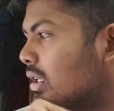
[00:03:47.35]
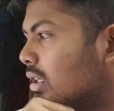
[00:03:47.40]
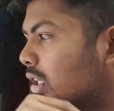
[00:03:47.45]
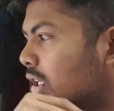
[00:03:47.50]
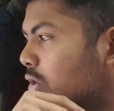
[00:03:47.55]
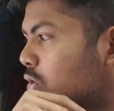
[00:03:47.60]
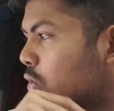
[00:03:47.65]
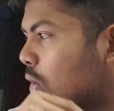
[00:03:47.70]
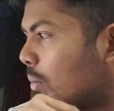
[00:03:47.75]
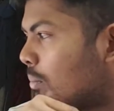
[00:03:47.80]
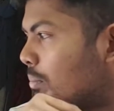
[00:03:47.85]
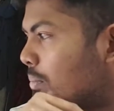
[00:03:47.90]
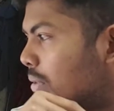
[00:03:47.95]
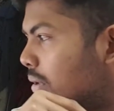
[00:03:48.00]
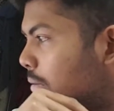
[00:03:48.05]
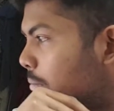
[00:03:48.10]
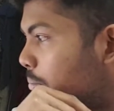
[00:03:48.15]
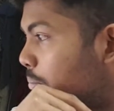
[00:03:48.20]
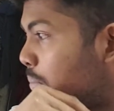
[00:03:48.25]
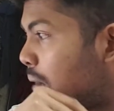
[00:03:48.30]
The top
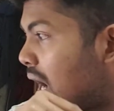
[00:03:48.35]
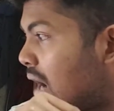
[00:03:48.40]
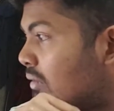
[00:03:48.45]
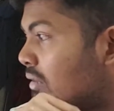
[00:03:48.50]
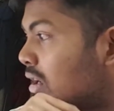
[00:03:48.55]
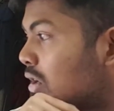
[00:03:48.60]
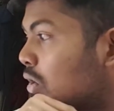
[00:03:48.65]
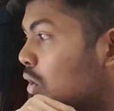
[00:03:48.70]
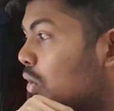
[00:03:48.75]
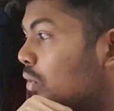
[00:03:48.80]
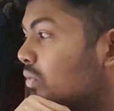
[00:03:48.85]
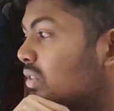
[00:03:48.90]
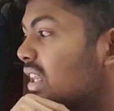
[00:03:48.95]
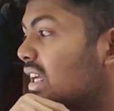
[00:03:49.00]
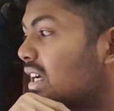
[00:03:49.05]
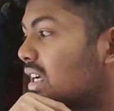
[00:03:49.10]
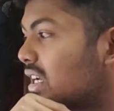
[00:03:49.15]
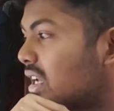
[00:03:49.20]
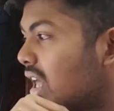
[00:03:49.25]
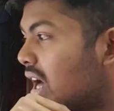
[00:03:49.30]
power of
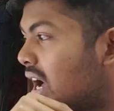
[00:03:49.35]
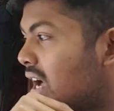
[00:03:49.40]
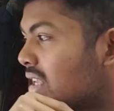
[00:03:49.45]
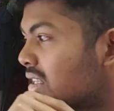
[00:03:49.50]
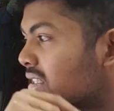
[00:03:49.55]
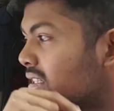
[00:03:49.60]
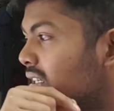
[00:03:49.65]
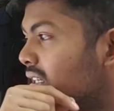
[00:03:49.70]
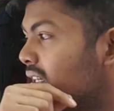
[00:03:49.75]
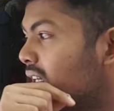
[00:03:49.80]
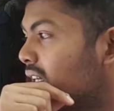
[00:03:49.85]
the class,